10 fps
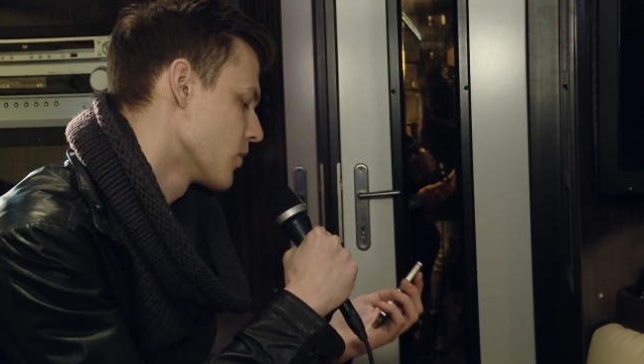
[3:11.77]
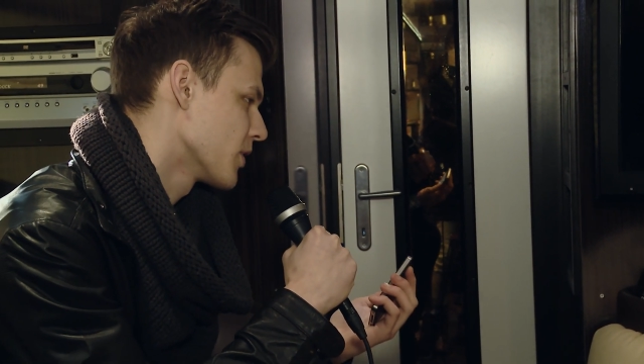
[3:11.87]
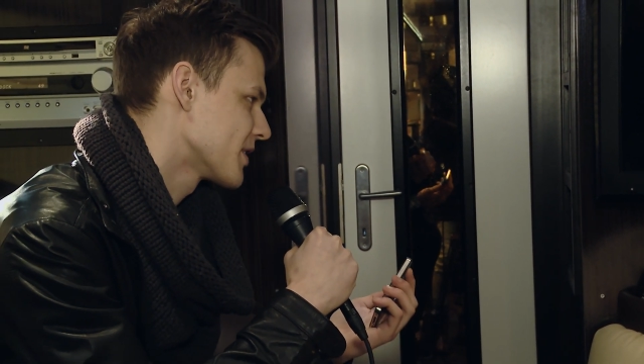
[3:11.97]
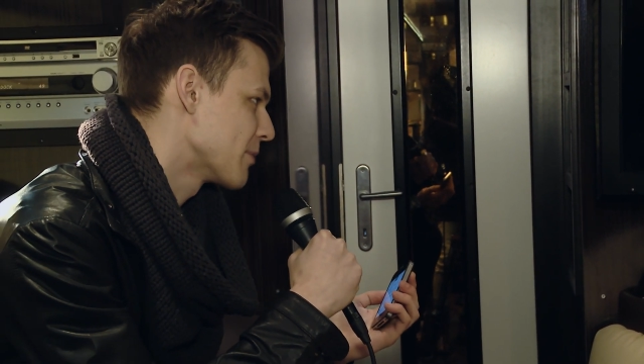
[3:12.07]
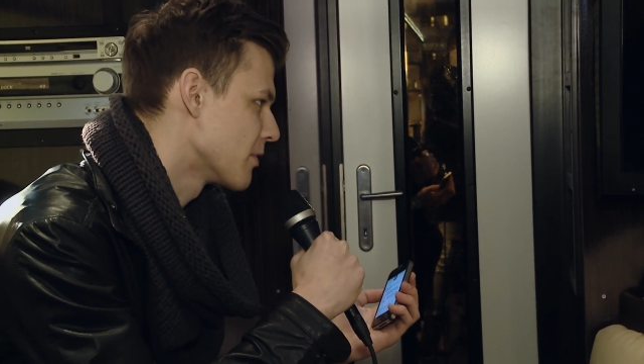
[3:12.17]

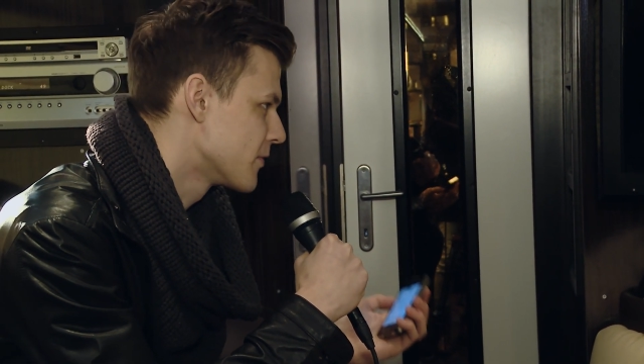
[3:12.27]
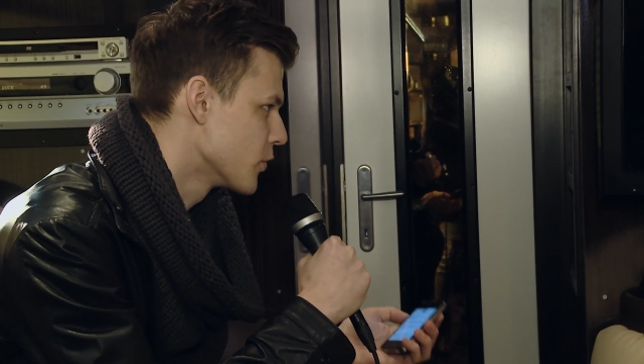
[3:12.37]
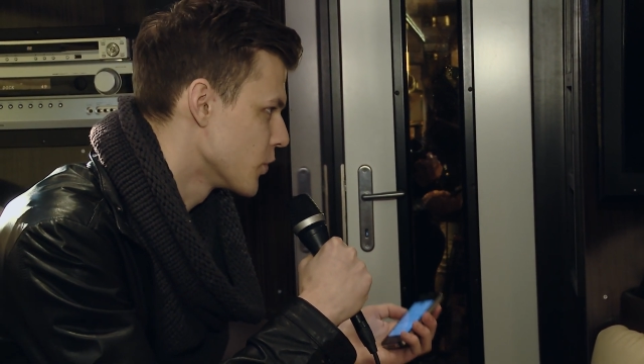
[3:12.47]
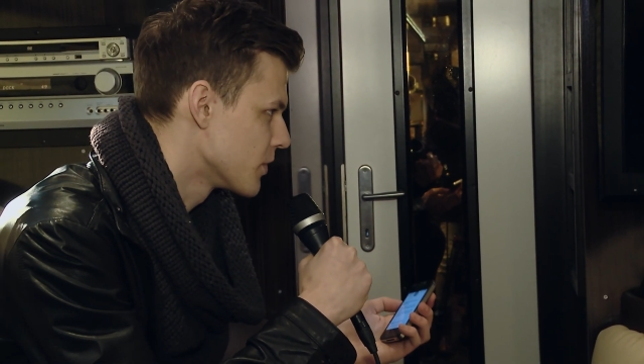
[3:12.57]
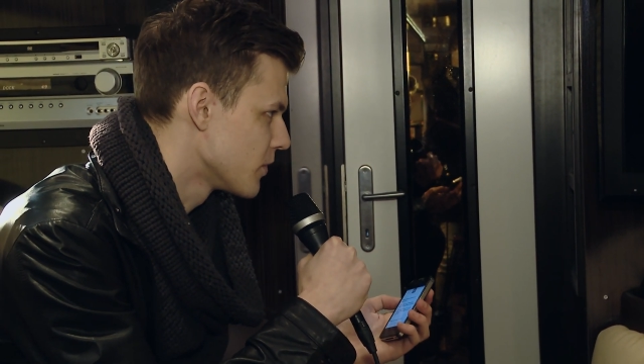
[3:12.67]
what type of
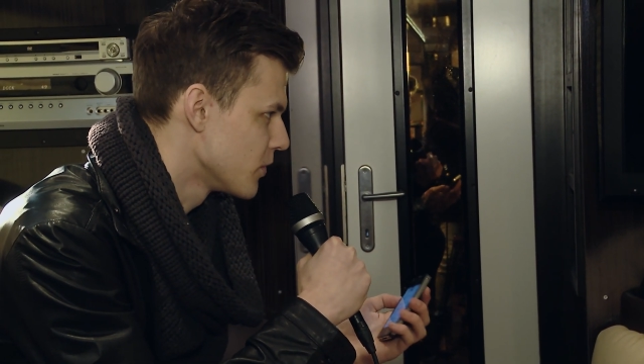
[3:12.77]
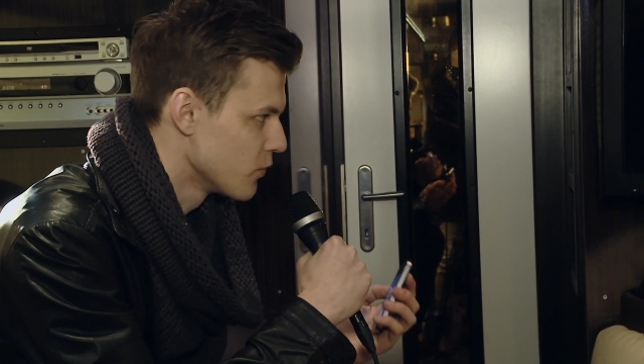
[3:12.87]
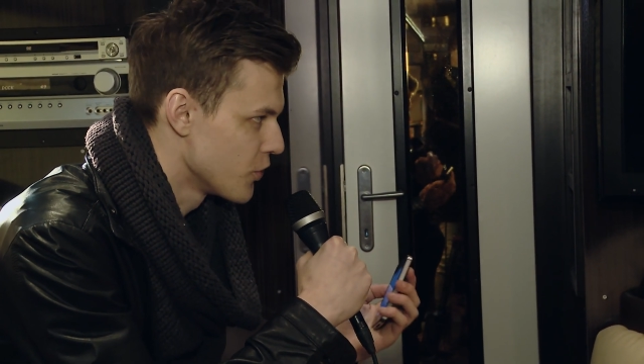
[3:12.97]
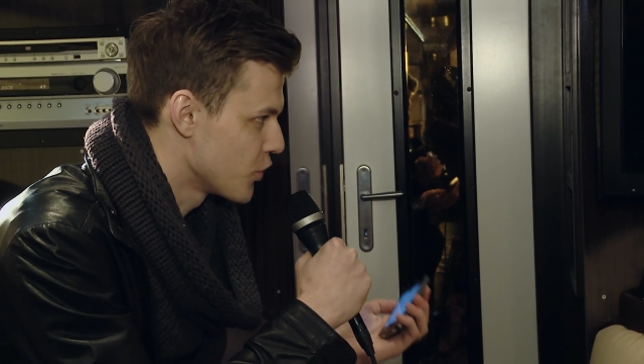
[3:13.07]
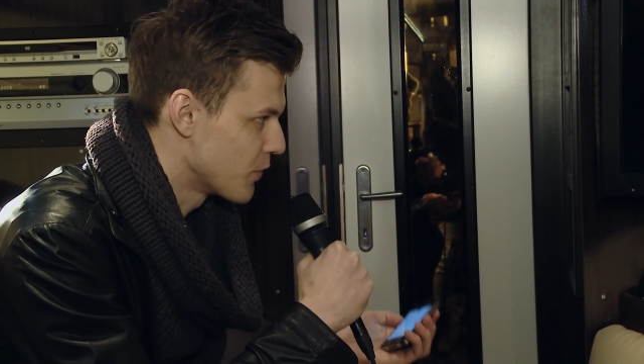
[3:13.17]
food
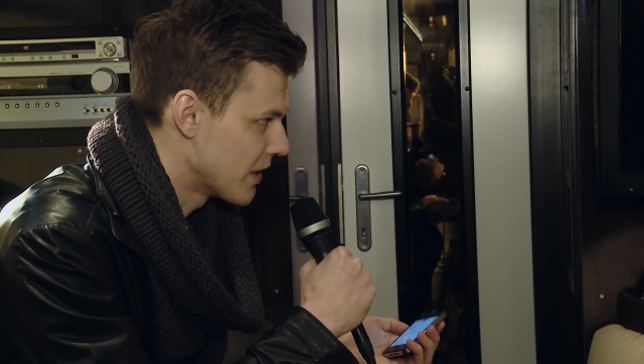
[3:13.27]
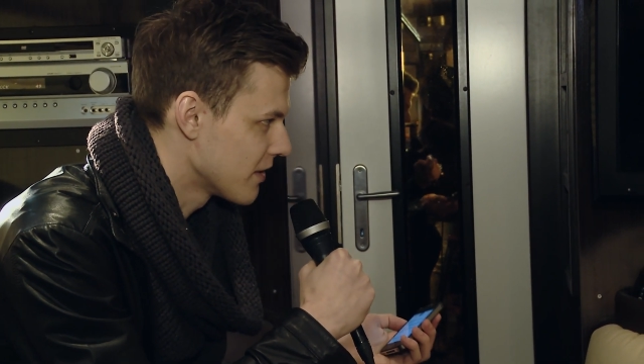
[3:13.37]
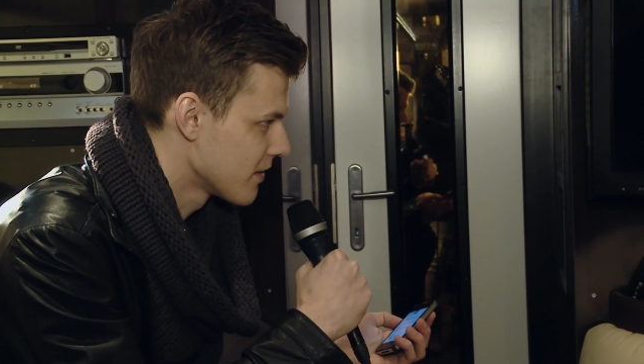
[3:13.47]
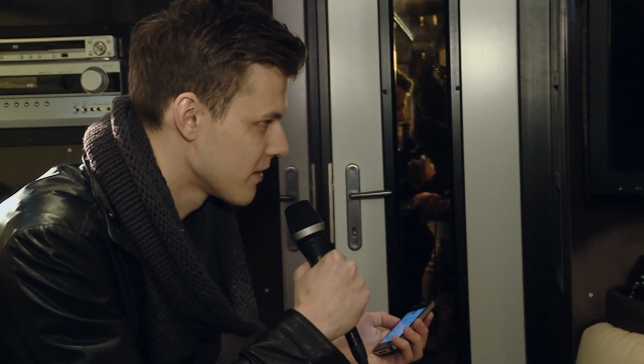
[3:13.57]
would you be?